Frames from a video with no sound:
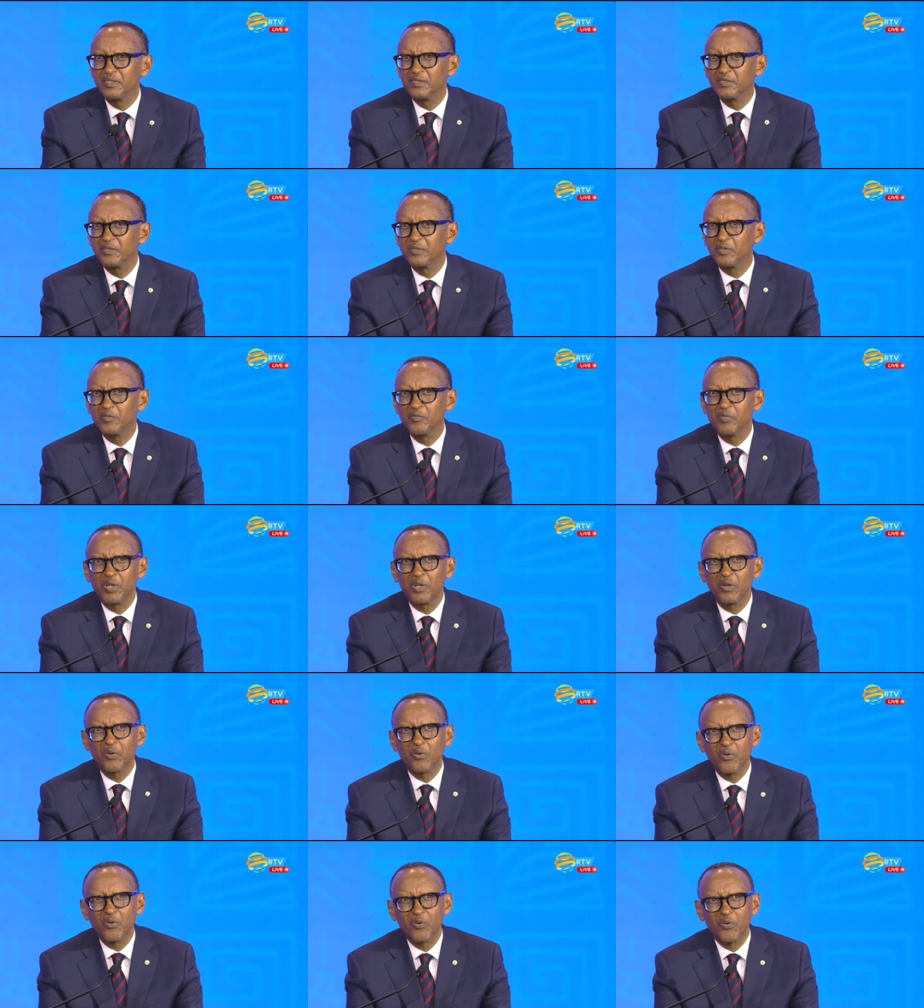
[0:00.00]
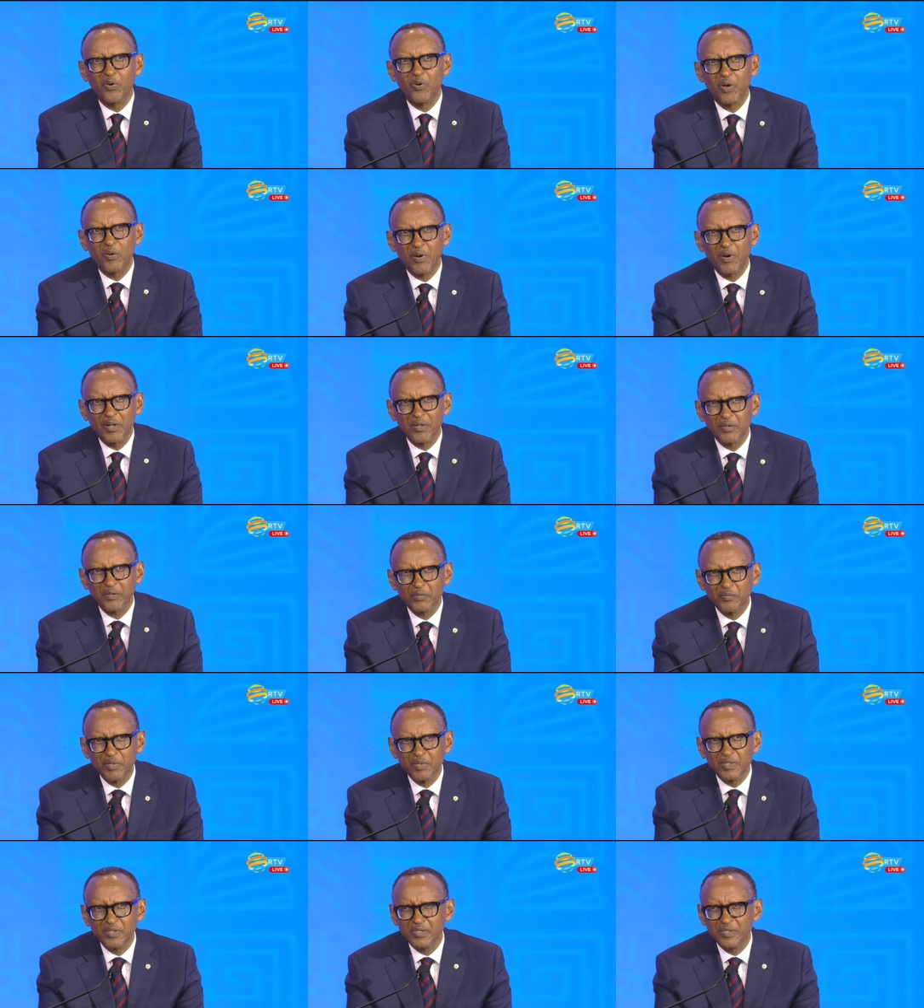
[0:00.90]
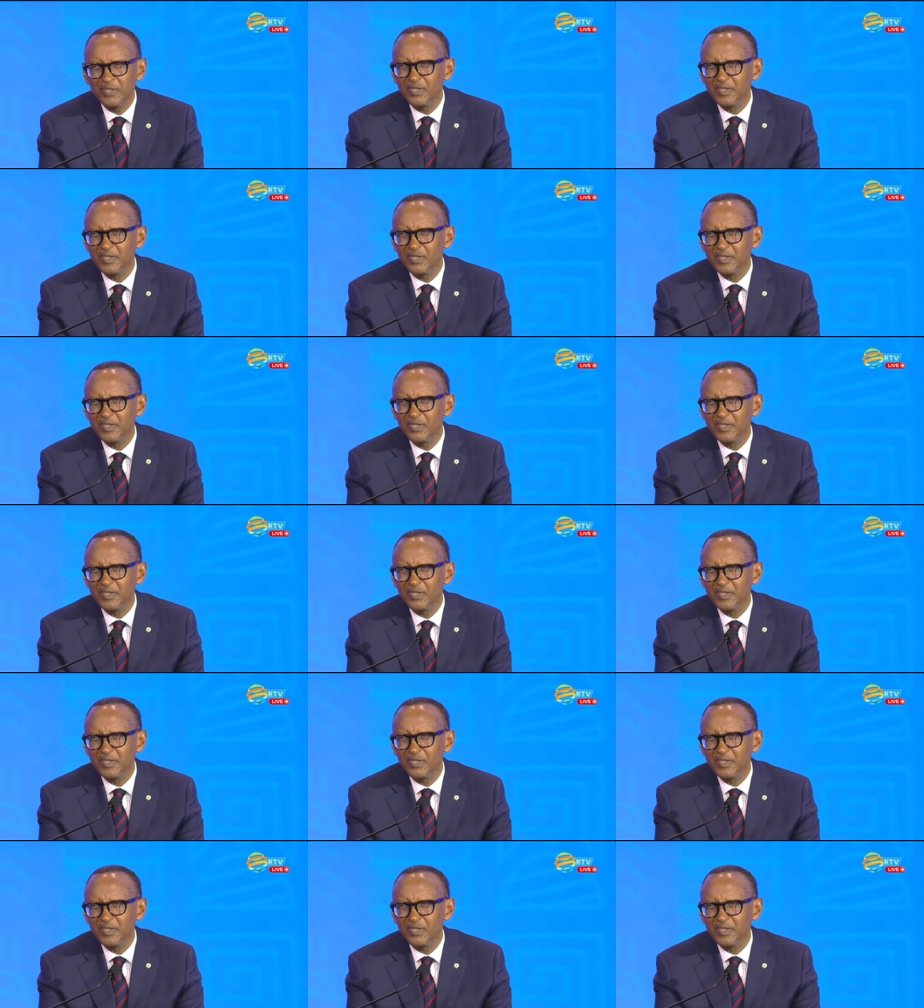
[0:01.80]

to be who we want to be.